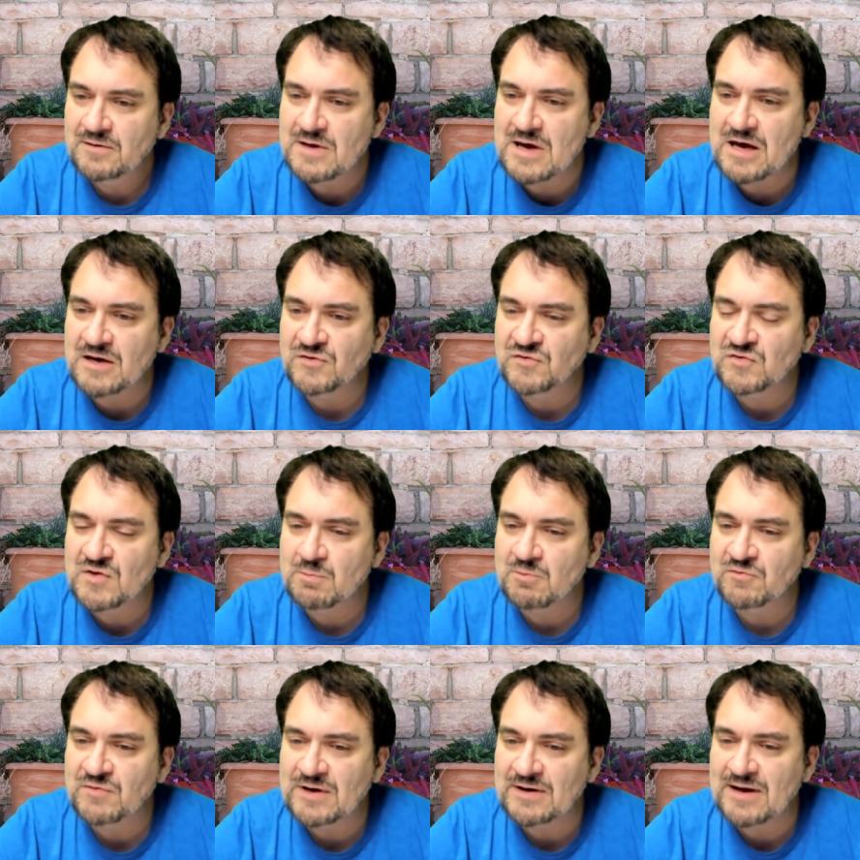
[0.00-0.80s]
Not a
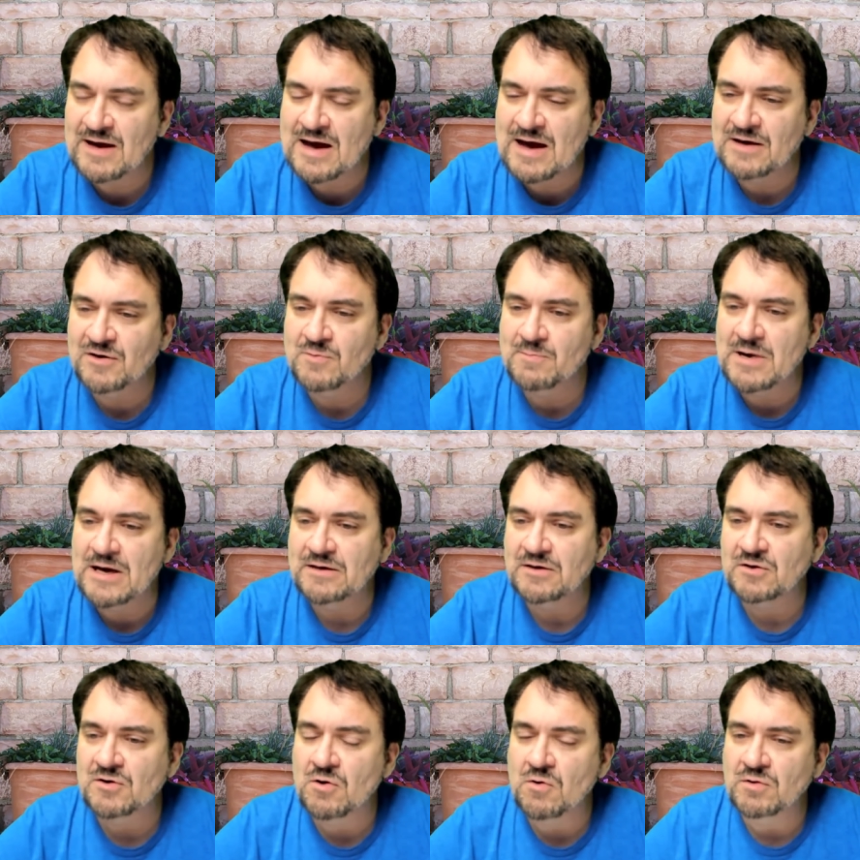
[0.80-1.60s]
summer fan. Yeah, I don't
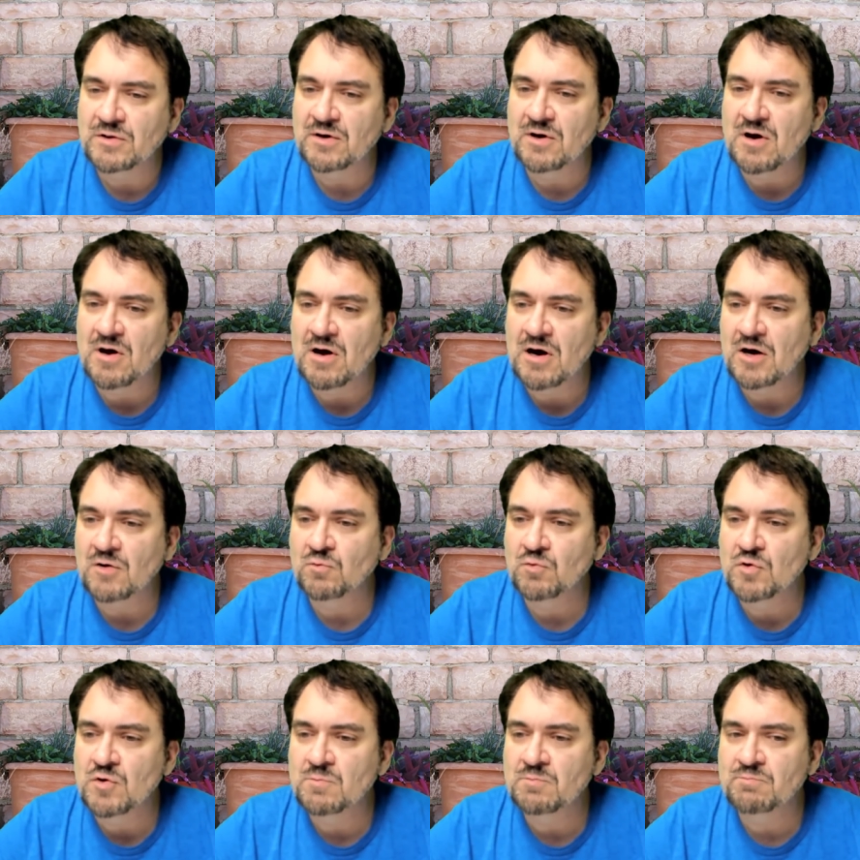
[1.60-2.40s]
mind it cold at all. Our
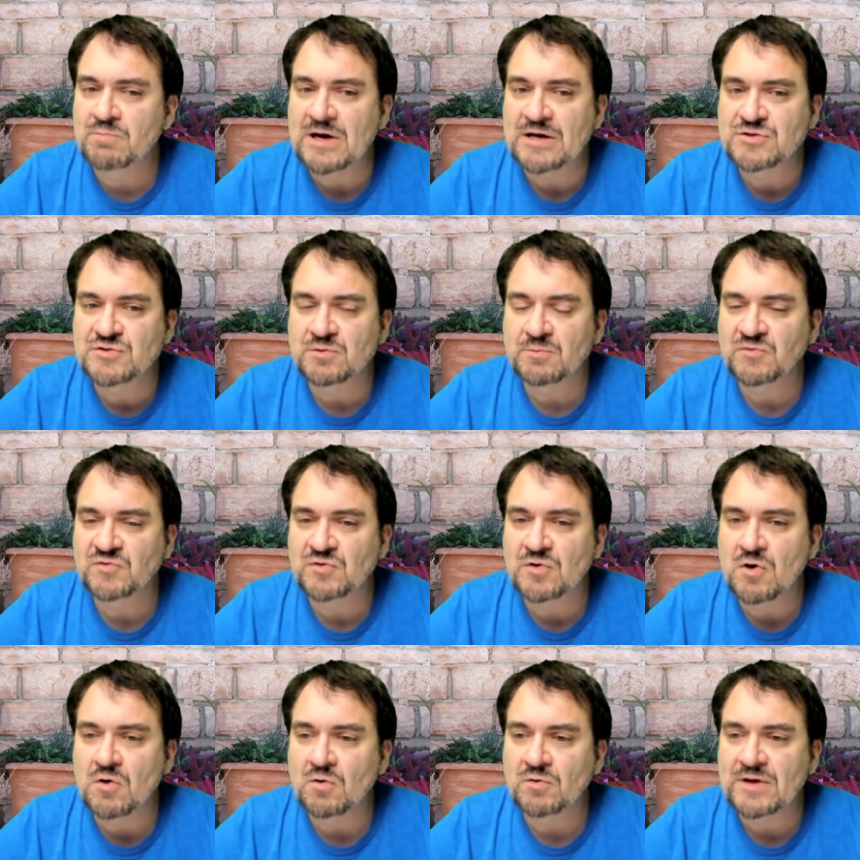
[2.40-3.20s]
room bedroom's
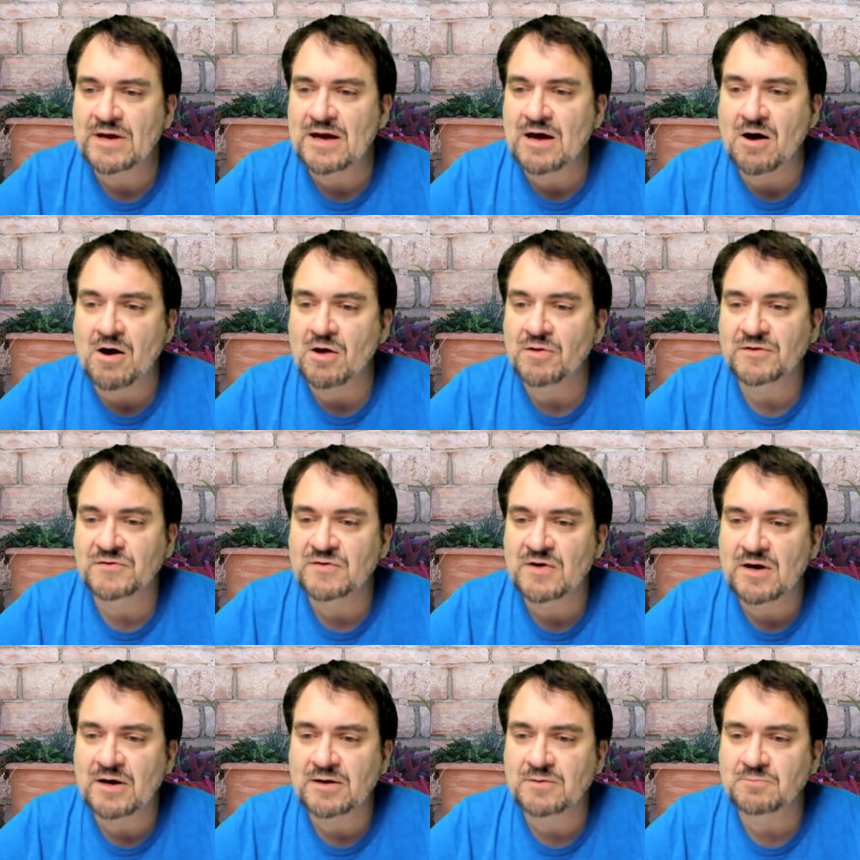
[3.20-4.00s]
cold all the
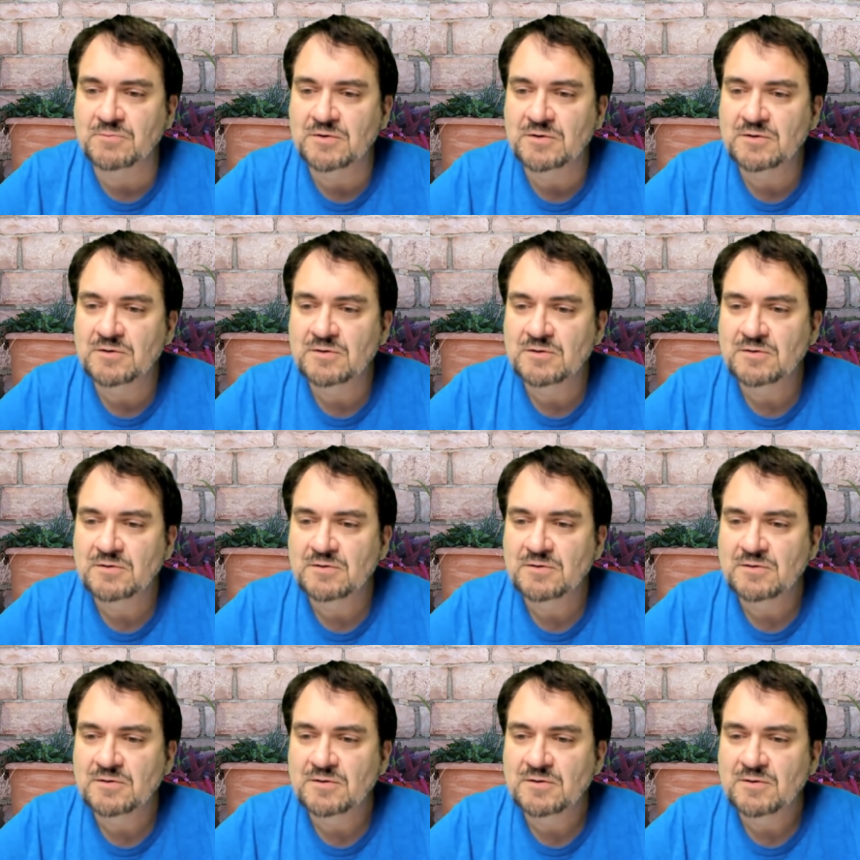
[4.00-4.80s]
time.
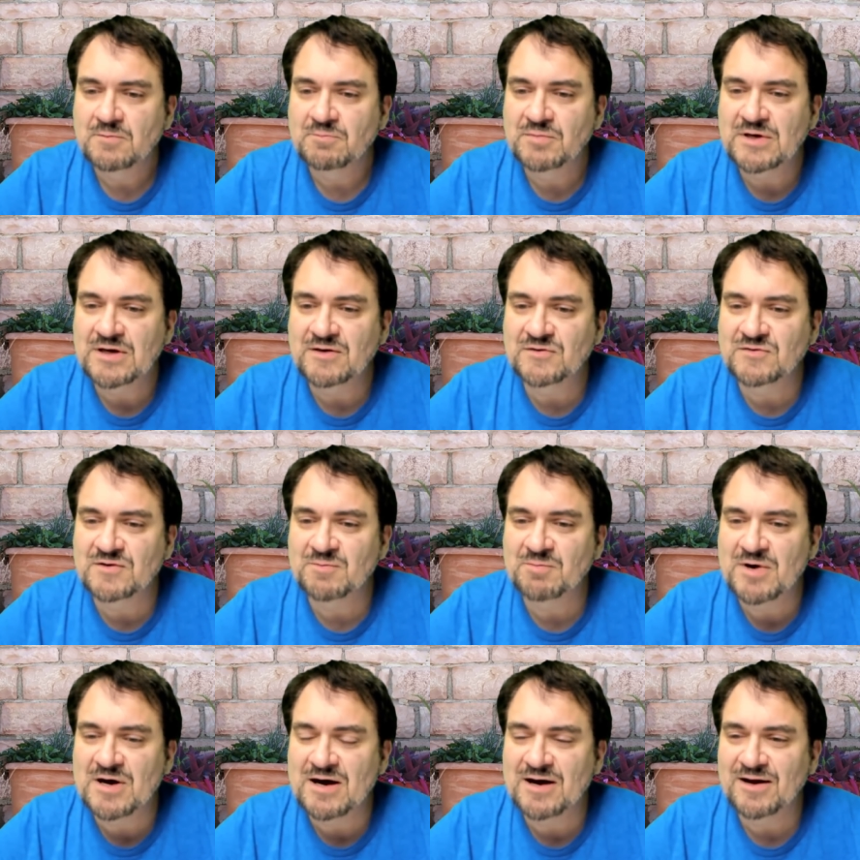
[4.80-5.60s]
Peas in
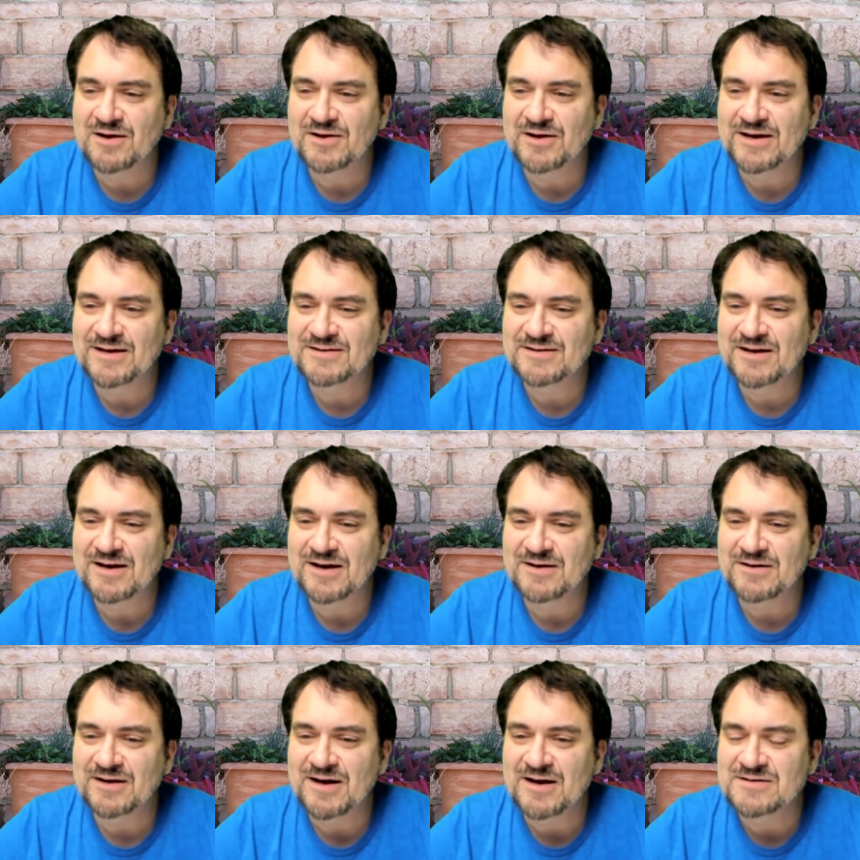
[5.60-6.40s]
a pot, I like
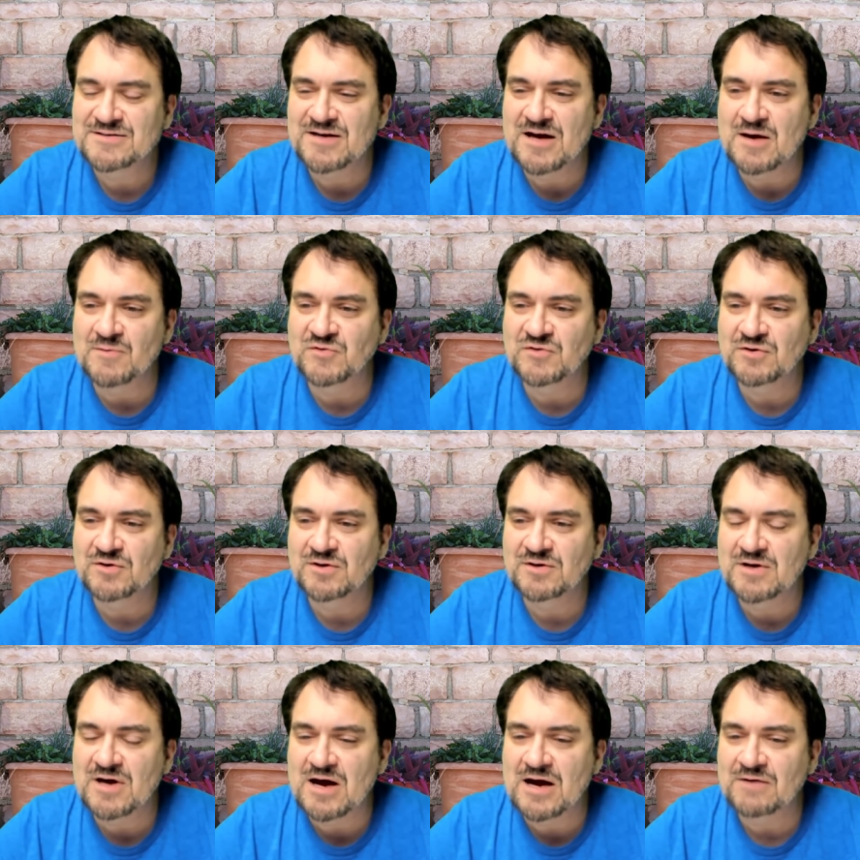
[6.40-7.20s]
that. Yeah, Dom's a
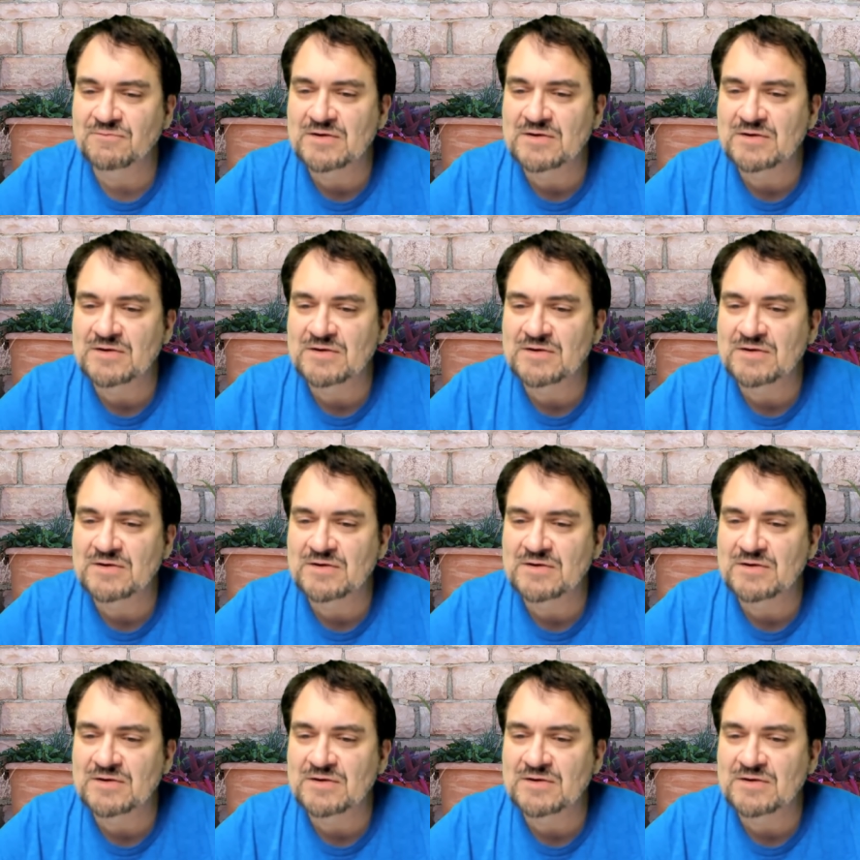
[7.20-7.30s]
good guy.